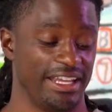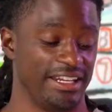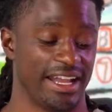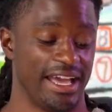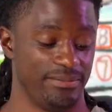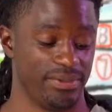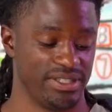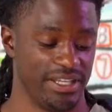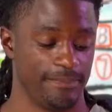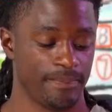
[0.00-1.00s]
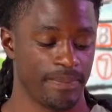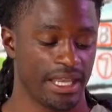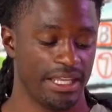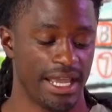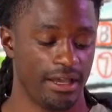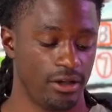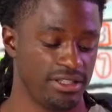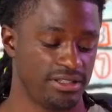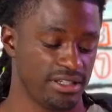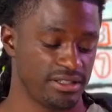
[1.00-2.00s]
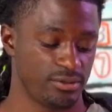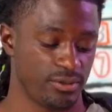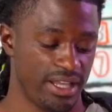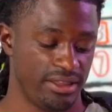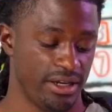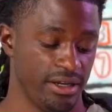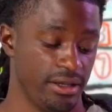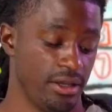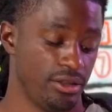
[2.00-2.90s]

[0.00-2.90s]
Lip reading: Gaining 9%. And that only took us right there